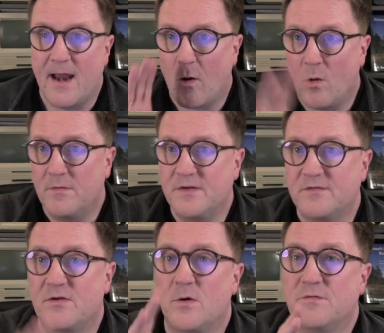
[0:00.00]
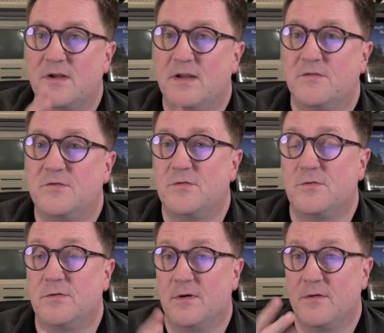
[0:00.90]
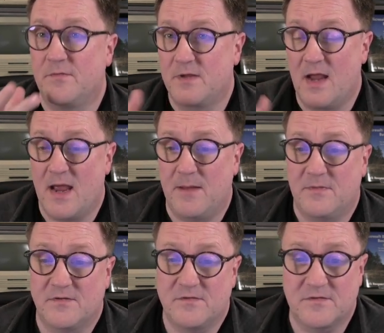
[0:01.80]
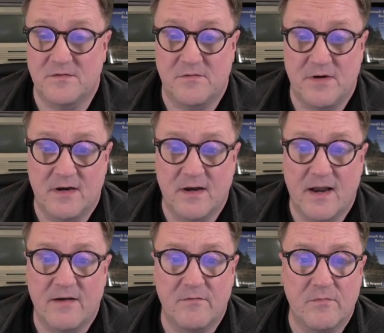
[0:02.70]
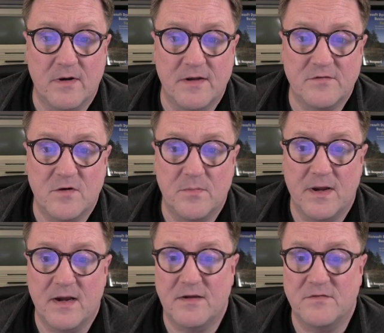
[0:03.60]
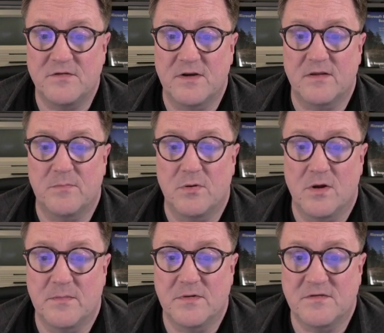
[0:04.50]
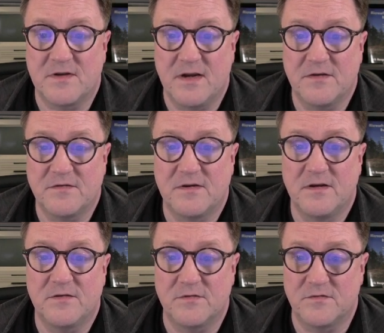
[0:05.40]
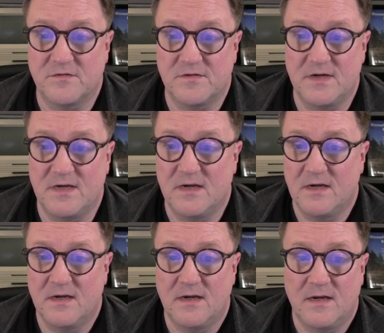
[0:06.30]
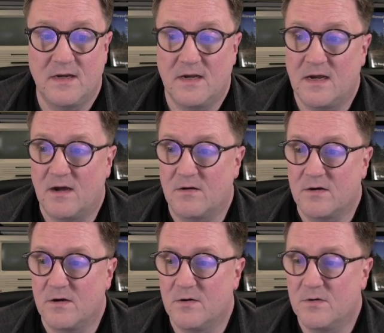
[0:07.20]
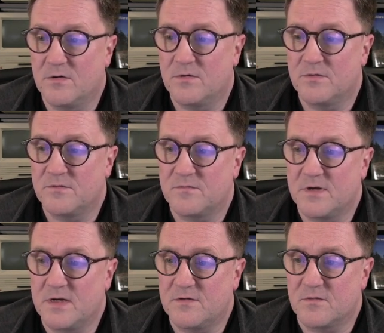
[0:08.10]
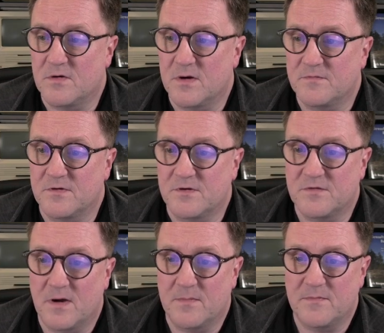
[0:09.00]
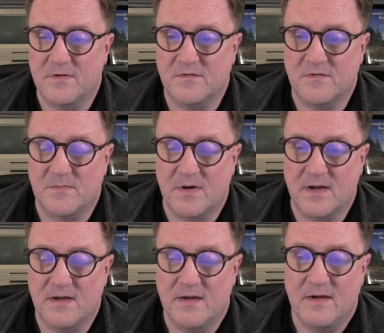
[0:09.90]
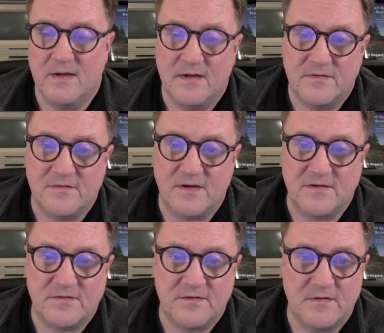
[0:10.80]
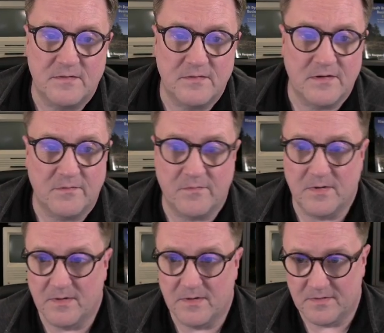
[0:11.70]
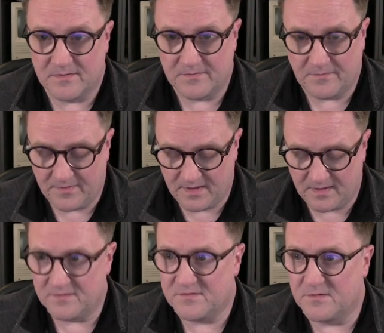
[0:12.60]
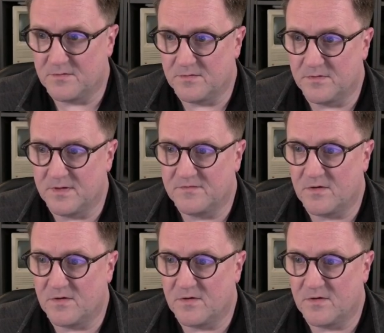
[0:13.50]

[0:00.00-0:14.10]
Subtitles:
all these goes into the app that's just created. And let's go back and check deployment status to see how it goes. We need to go up to the top. This is my test thing. So it's